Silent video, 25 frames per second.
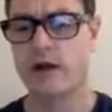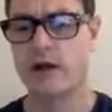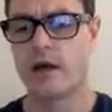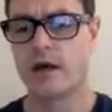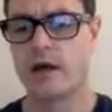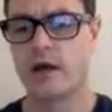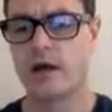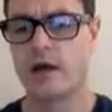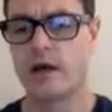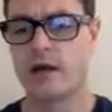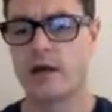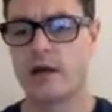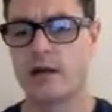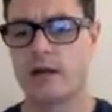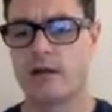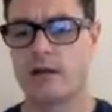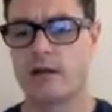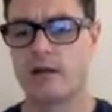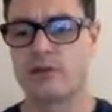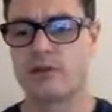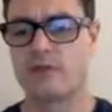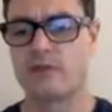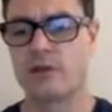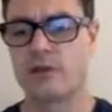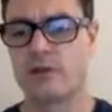
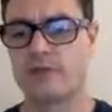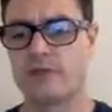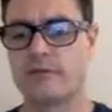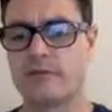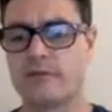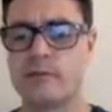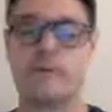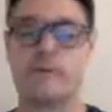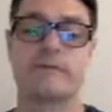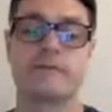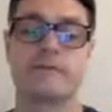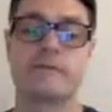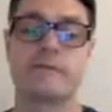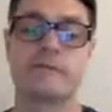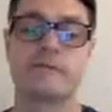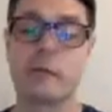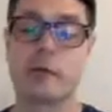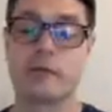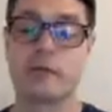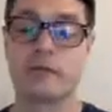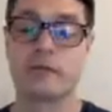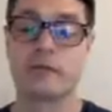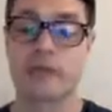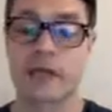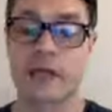the term
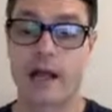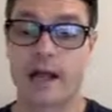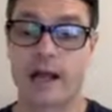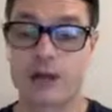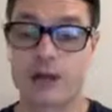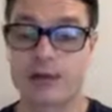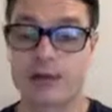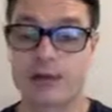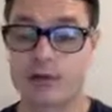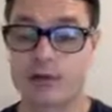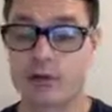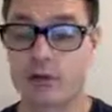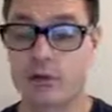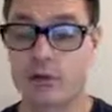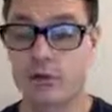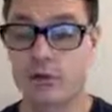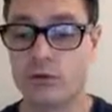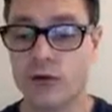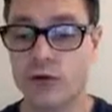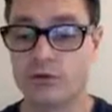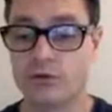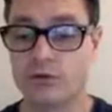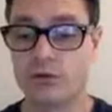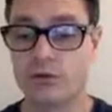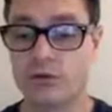pharaonic regalia is a good
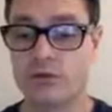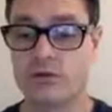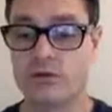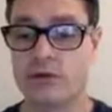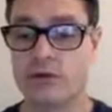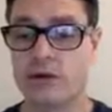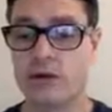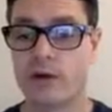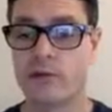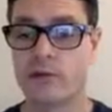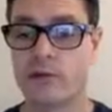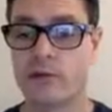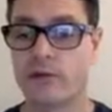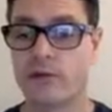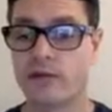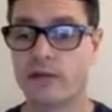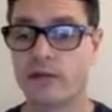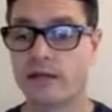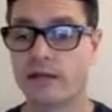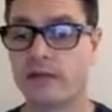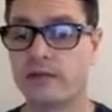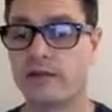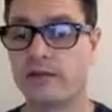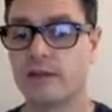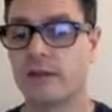way to describe them
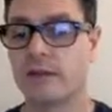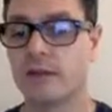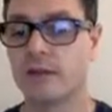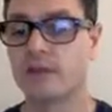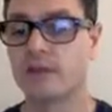collectively,